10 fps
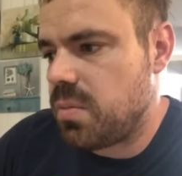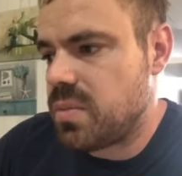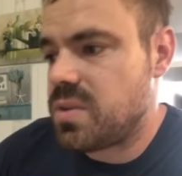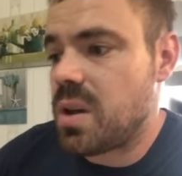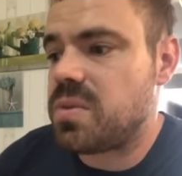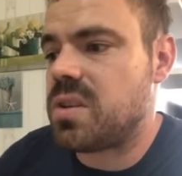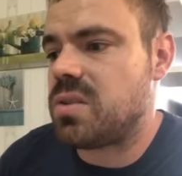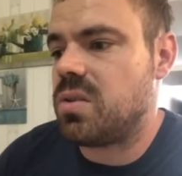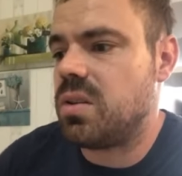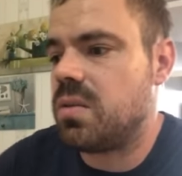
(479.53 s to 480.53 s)

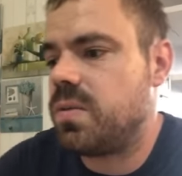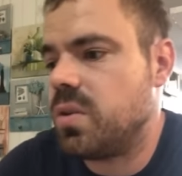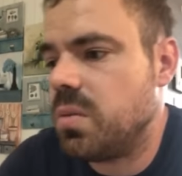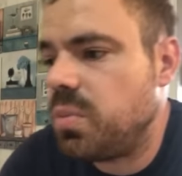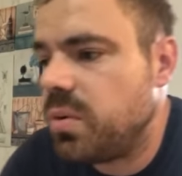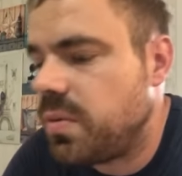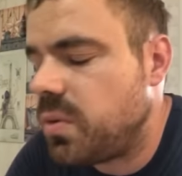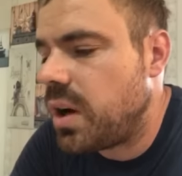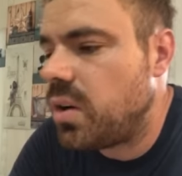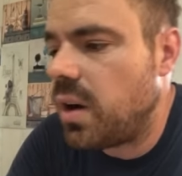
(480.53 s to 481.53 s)
substituting for the proof of
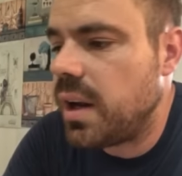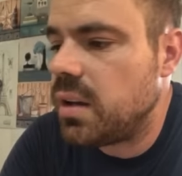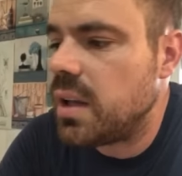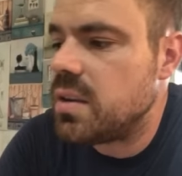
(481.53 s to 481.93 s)
Grant.